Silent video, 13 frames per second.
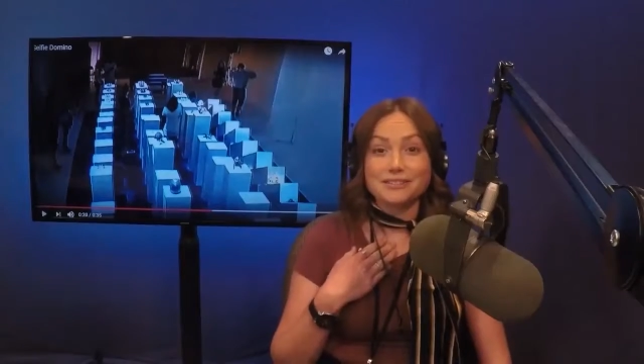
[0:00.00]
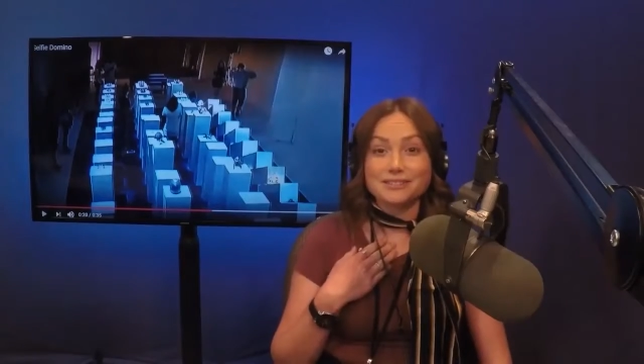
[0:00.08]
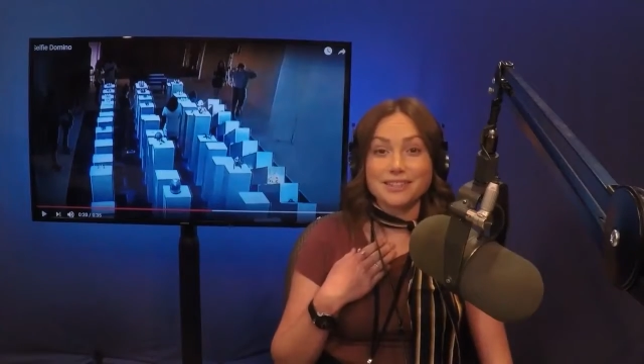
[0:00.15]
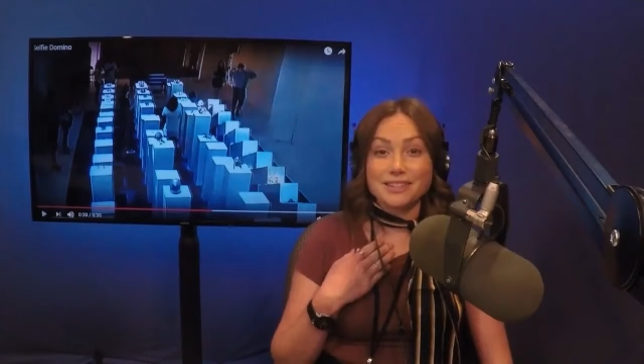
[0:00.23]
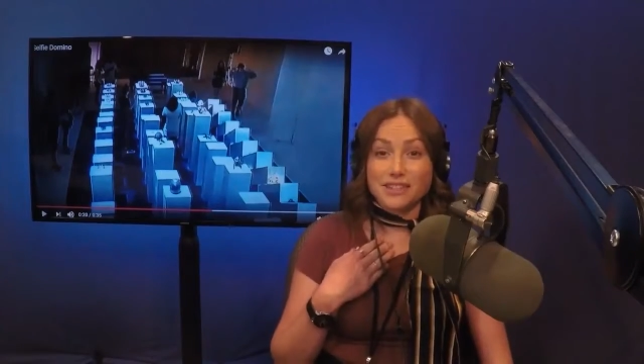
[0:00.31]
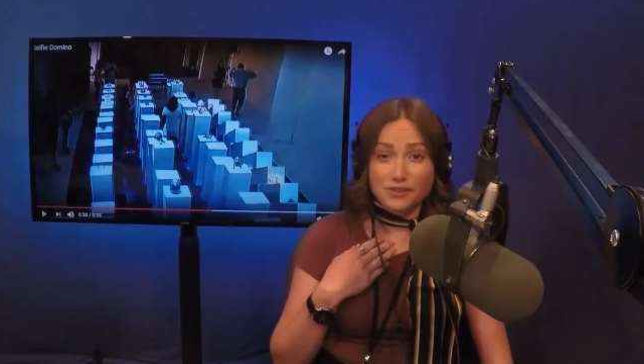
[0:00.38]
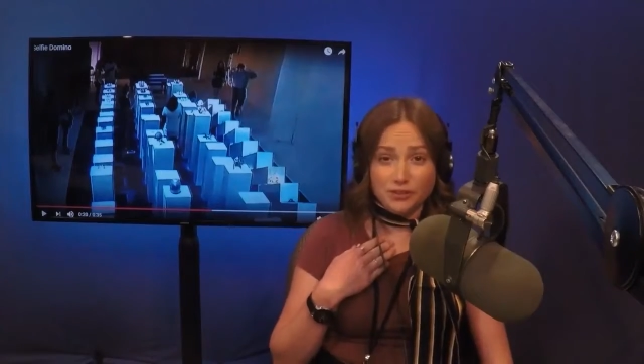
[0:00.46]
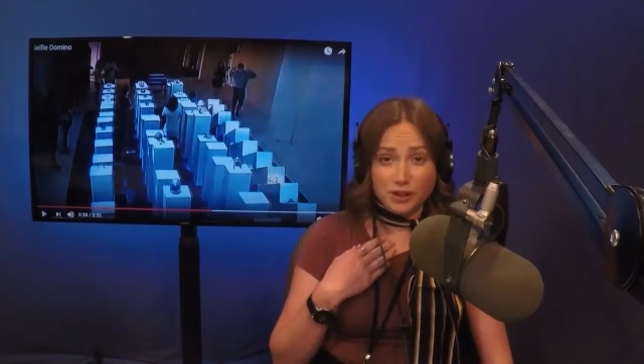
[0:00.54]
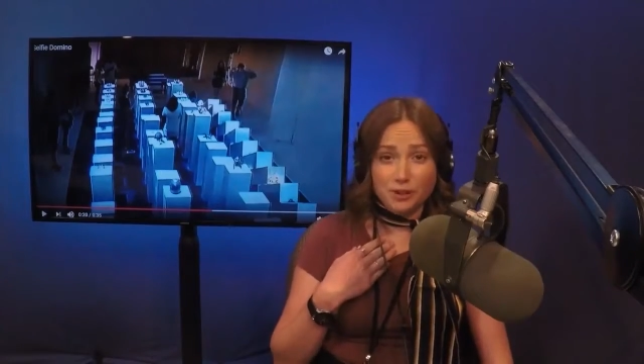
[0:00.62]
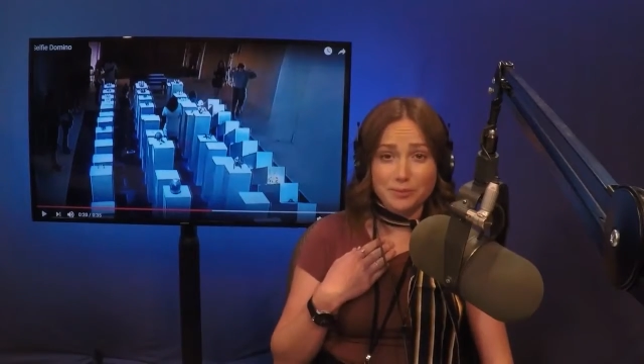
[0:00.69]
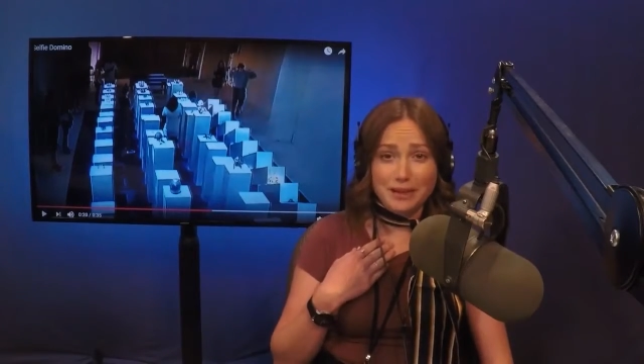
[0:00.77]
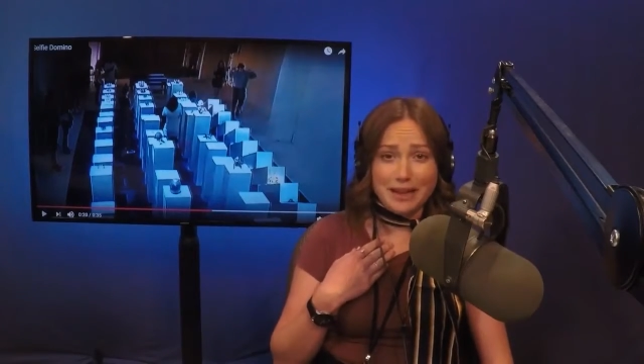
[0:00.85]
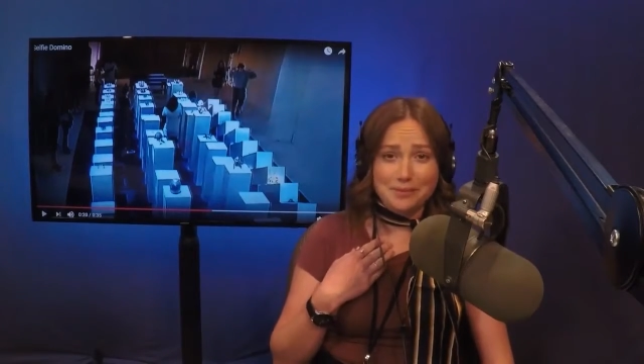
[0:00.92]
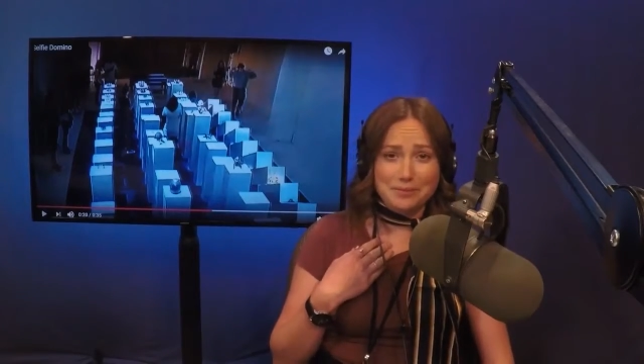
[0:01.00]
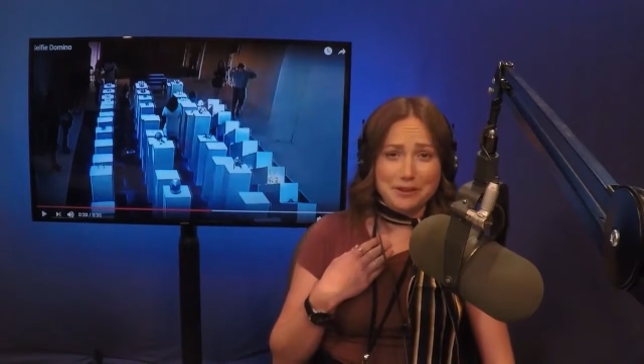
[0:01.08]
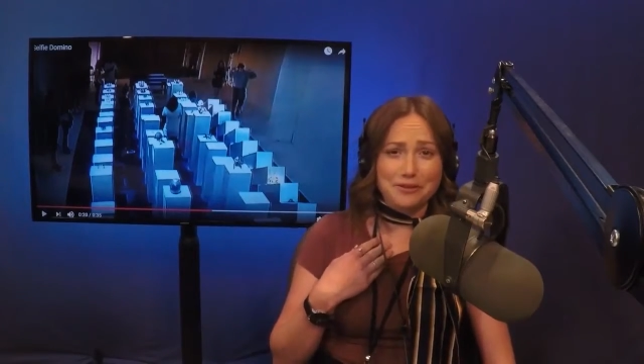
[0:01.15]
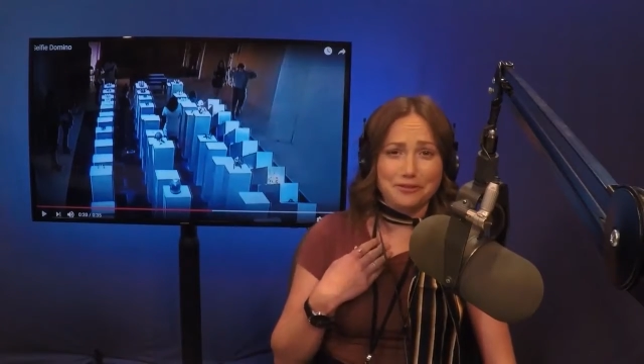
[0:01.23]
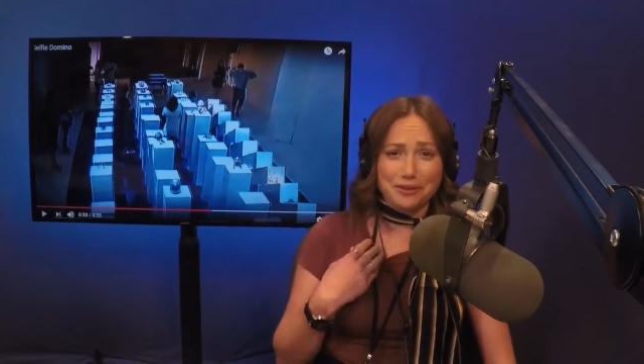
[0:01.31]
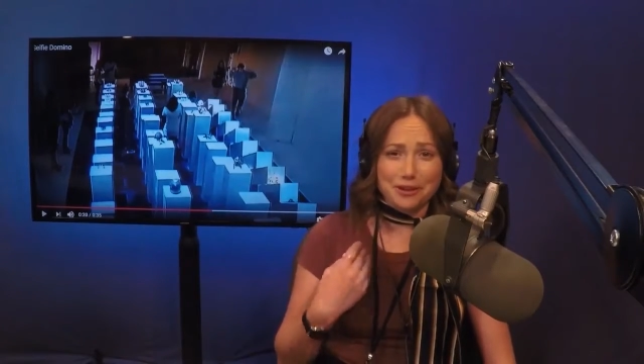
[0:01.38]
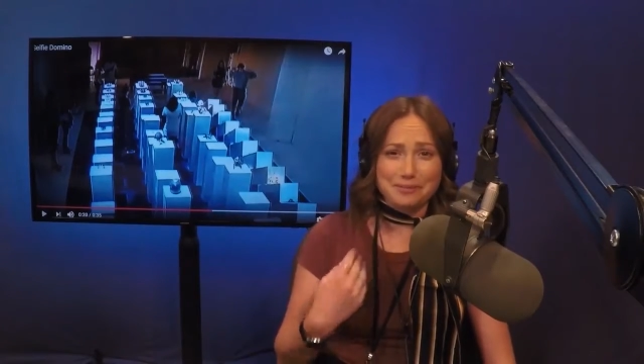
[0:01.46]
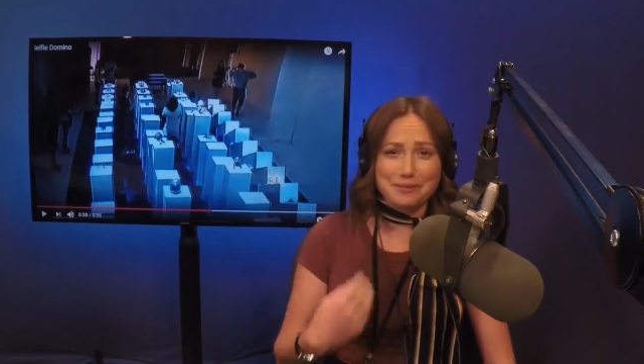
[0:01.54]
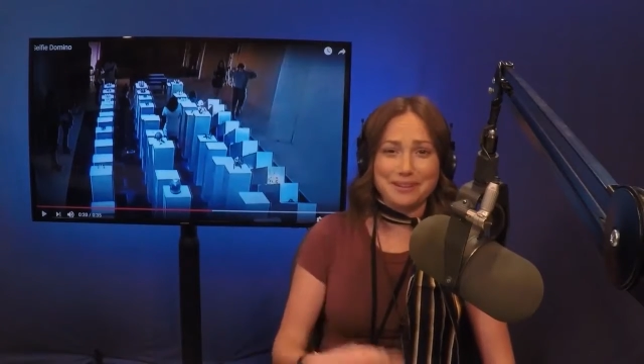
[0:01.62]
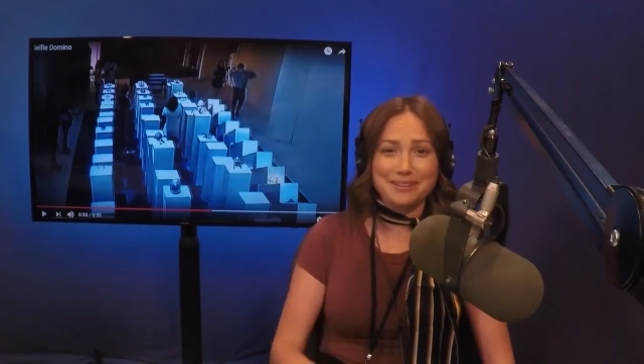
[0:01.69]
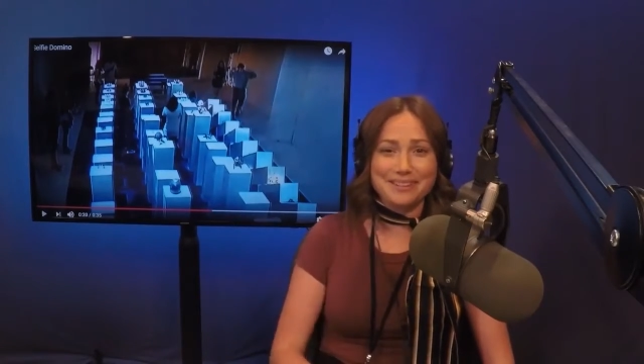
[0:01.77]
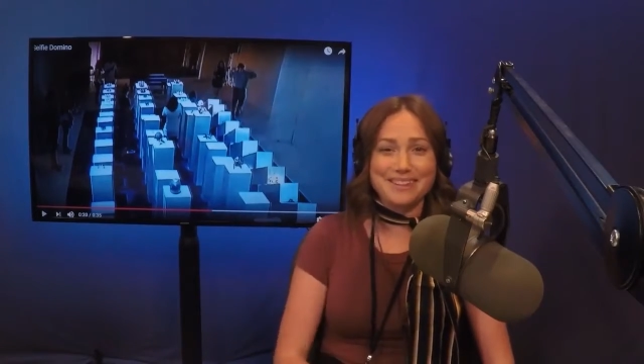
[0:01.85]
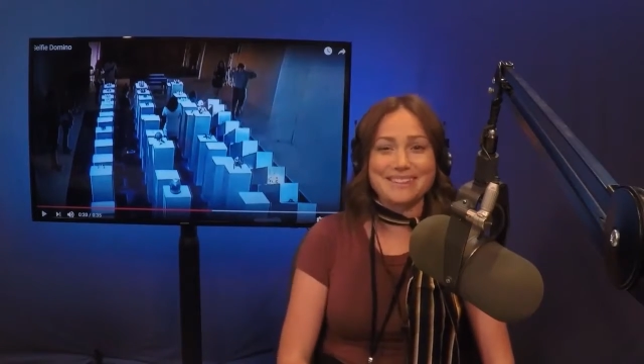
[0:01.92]
Is it a verb? Can it be a verb?
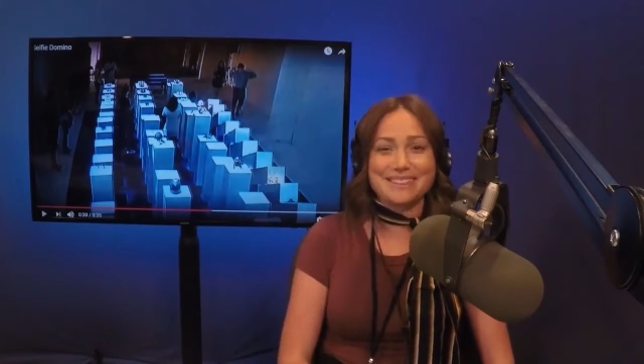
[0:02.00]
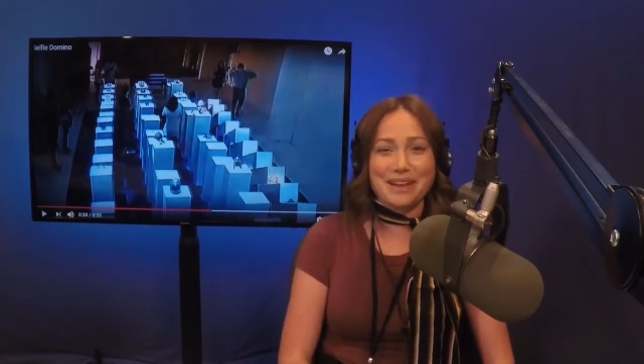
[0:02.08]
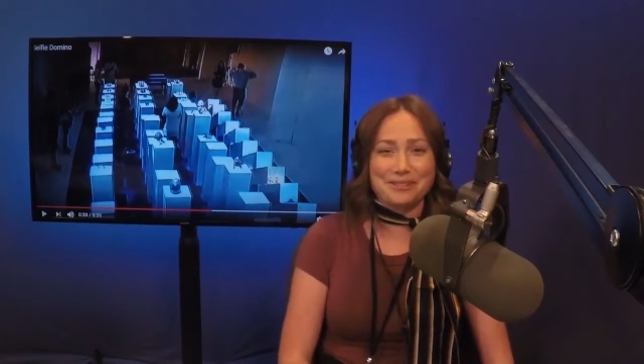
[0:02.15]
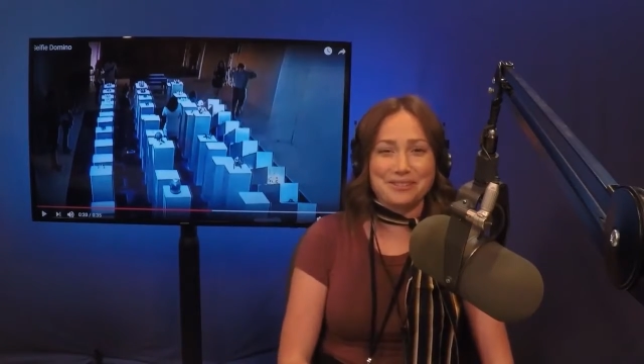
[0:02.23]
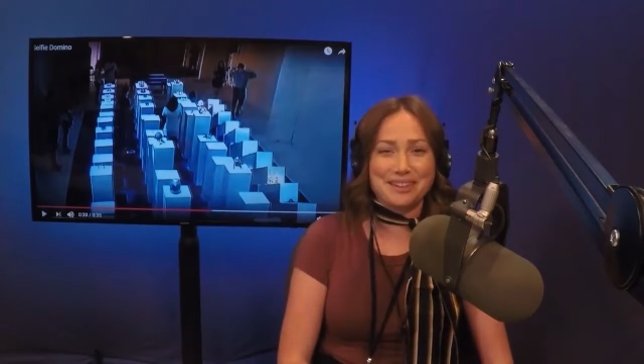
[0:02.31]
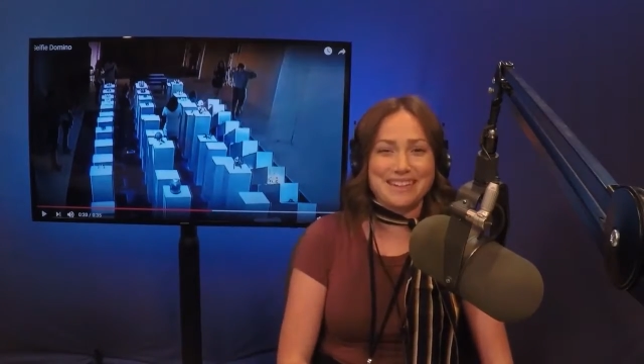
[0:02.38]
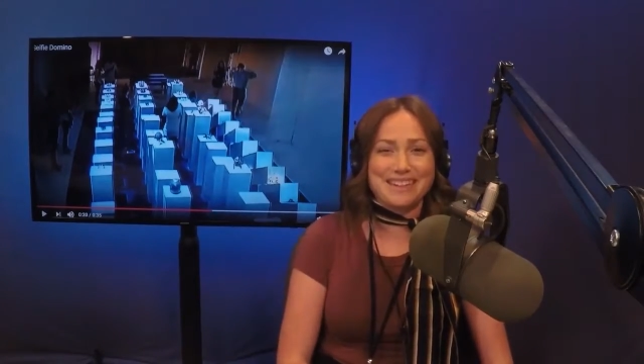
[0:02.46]
Selfieing, yeah, selfieing. Sure.